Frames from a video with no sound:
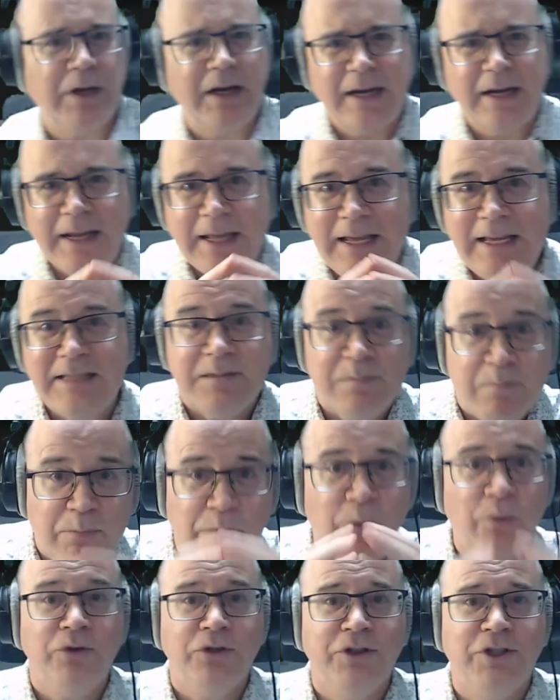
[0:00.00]
but it is
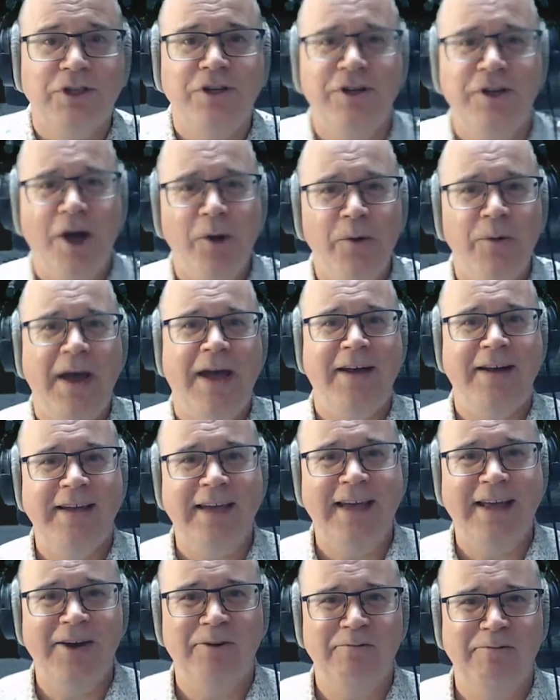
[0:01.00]
important to know how to
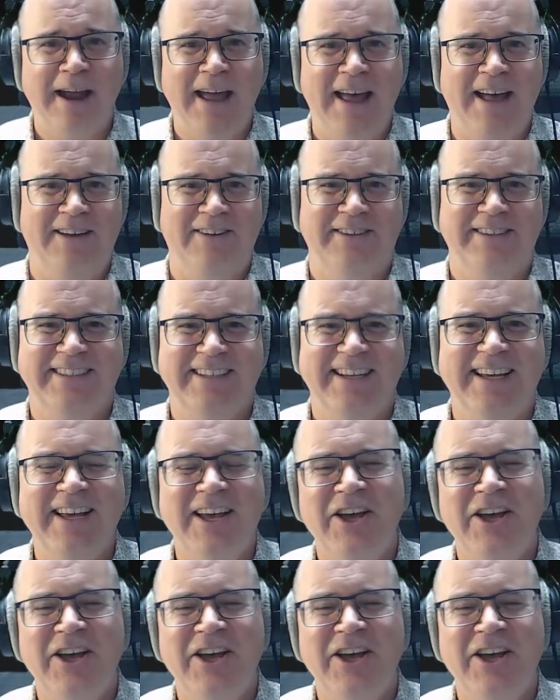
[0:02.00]
get around.